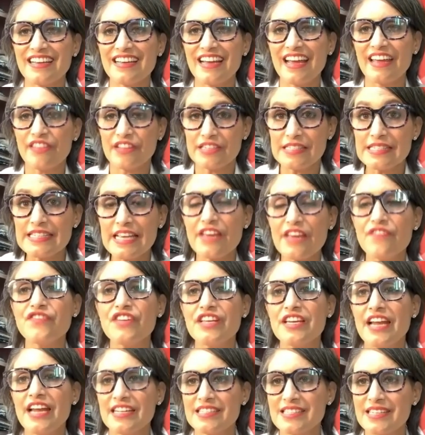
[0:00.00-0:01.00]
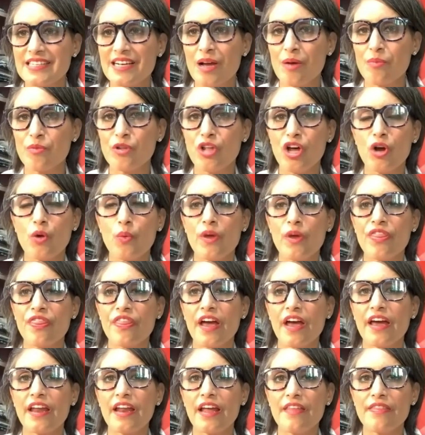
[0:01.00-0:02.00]
and the safety nets that come along with
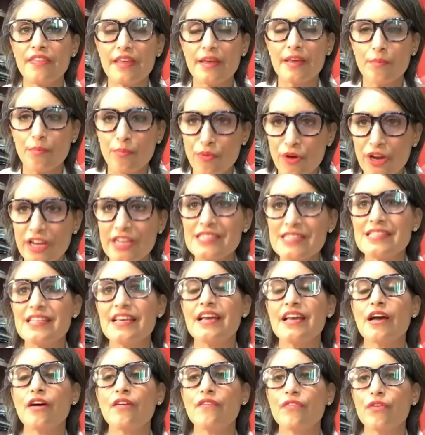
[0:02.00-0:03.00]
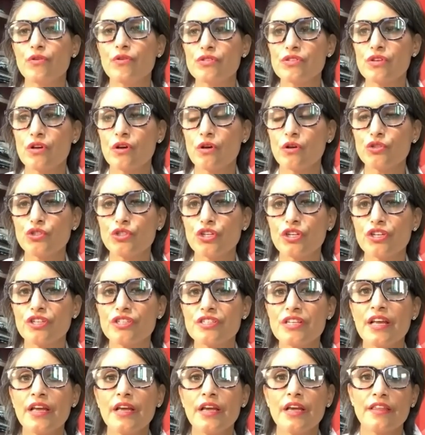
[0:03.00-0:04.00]
that and the embracing of those
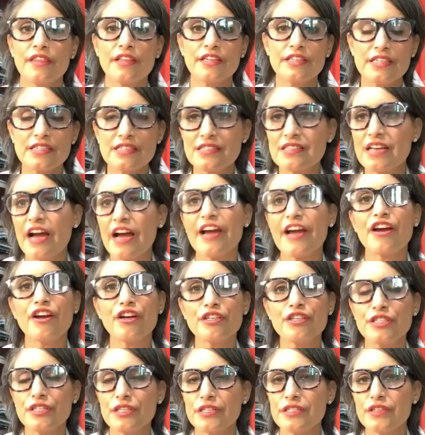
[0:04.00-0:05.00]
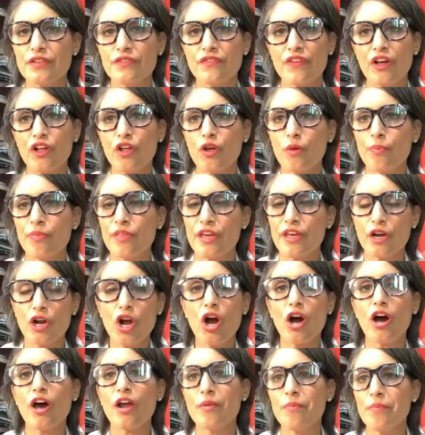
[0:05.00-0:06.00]
cultures the desire to develop the
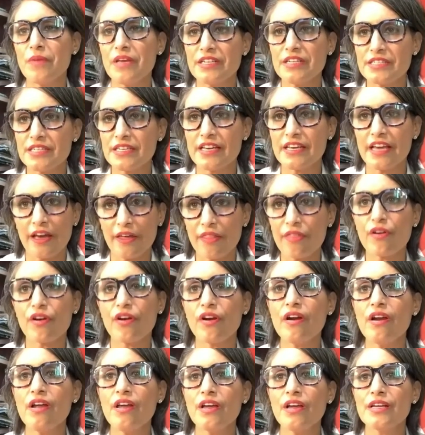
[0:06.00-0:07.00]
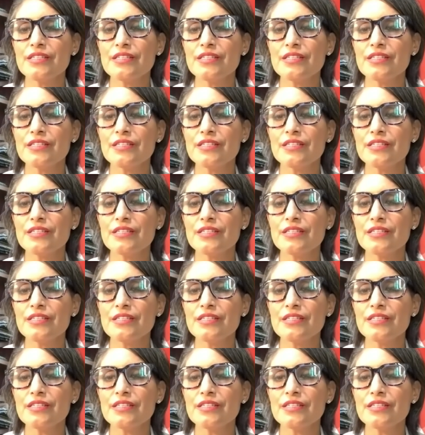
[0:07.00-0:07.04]
economy together